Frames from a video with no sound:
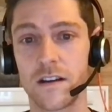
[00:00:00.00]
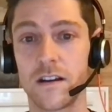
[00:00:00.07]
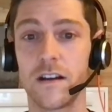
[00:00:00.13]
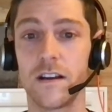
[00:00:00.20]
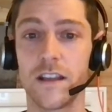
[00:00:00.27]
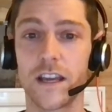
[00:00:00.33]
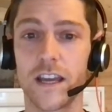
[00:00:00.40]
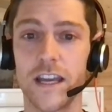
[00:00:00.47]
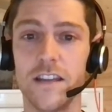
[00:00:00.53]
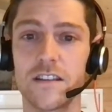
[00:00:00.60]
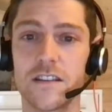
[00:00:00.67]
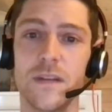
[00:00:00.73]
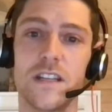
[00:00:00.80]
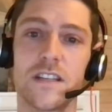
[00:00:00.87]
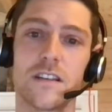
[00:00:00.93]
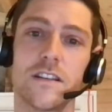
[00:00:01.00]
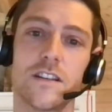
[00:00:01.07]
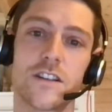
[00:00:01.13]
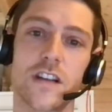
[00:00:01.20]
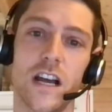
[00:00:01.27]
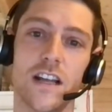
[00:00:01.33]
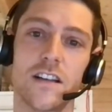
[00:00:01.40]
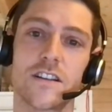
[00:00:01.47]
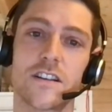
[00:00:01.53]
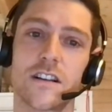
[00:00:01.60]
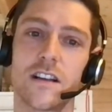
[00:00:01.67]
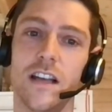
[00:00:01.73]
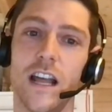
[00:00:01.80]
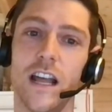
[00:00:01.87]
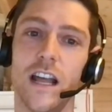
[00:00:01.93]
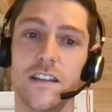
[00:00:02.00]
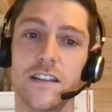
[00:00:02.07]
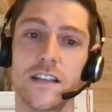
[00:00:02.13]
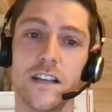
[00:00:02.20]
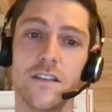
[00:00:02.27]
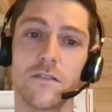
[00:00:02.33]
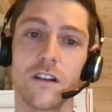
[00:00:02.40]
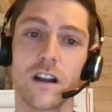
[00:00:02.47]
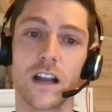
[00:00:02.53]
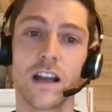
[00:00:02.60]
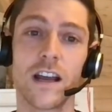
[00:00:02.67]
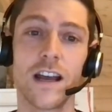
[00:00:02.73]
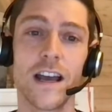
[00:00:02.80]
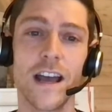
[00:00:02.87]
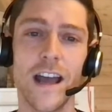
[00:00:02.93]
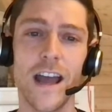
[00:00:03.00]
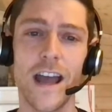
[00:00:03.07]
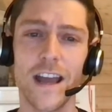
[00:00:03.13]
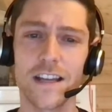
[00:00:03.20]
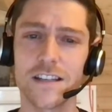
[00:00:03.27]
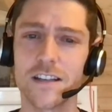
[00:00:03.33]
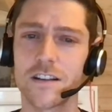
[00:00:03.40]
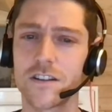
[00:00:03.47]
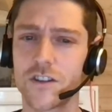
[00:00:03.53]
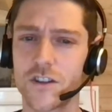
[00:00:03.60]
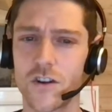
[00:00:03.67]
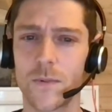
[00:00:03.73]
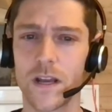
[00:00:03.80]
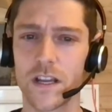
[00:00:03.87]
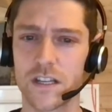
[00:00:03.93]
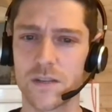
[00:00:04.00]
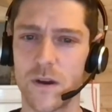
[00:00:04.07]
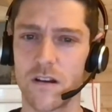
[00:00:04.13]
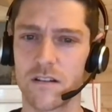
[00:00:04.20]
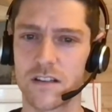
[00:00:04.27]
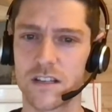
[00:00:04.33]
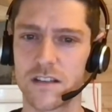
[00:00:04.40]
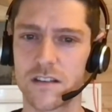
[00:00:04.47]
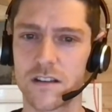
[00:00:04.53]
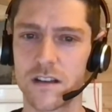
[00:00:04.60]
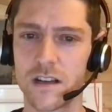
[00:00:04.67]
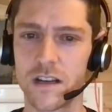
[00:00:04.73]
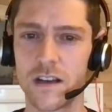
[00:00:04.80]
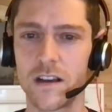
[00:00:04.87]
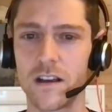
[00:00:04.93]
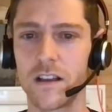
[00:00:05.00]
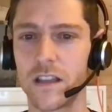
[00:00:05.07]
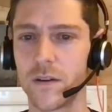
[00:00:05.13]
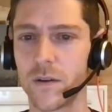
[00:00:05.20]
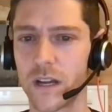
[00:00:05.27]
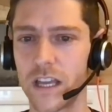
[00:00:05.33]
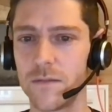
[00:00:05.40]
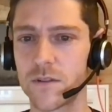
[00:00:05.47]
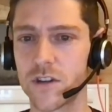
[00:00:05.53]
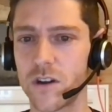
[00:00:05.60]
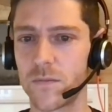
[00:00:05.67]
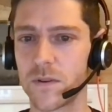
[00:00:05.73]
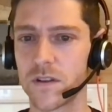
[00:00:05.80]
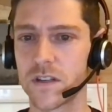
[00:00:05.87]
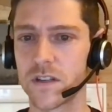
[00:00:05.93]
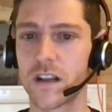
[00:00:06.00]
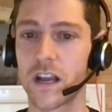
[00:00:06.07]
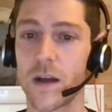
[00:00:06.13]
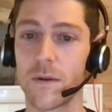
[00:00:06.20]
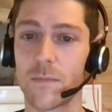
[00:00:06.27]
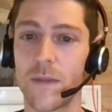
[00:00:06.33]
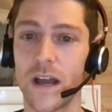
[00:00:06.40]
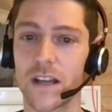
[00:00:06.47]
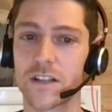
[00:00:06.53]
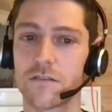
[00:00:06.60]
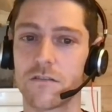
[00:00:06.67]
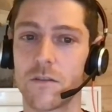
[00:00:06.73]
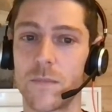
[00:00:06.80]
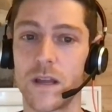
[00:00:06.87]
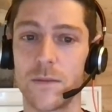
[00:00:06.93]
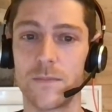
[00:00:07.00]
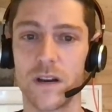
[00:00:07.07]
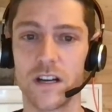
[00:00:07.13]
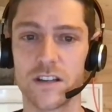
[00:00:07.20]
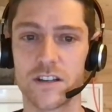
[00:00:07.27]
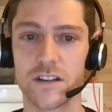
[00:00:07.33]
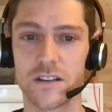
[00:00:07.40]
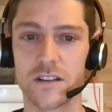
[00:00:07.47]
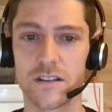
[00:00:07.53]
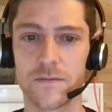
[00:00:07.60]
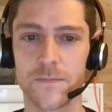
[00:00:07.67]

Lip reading: The key to meeting this challenge lay in delivering excellent shopping experiences that would keep shoppers coming back to repeat purchase.